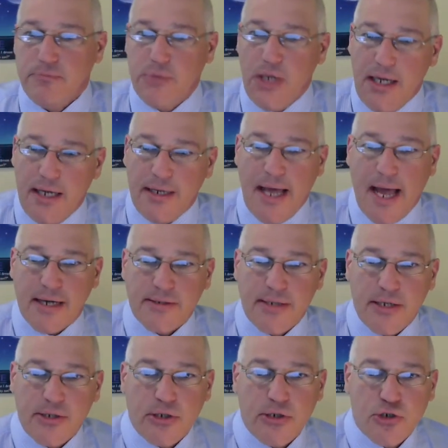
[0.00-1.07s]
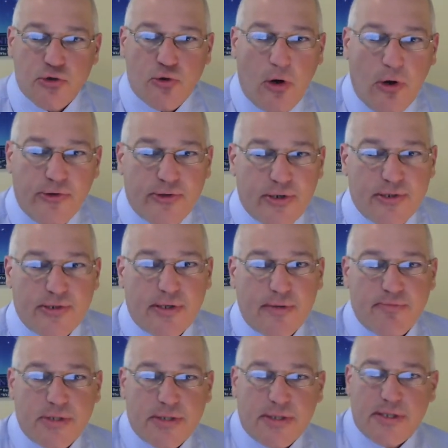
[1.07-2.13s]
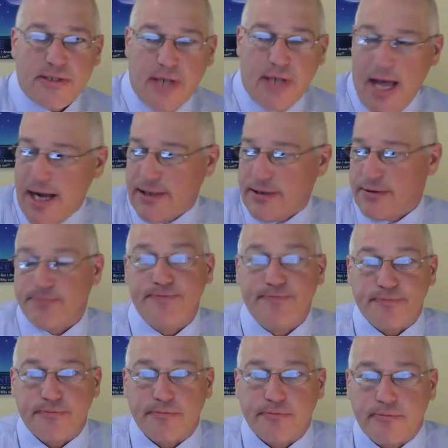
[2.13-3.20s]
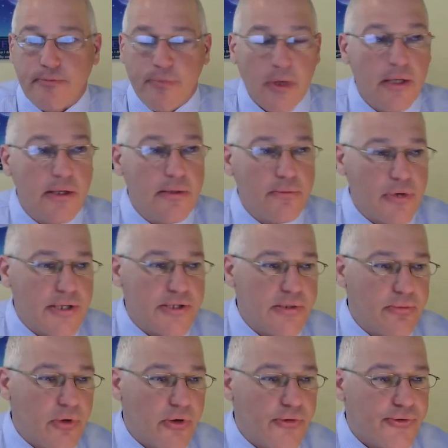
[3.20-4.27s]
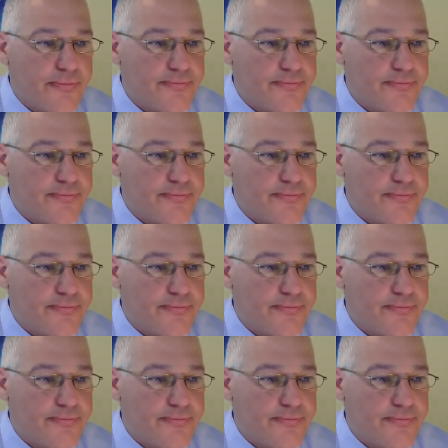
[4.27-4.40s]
and access control systems design principles.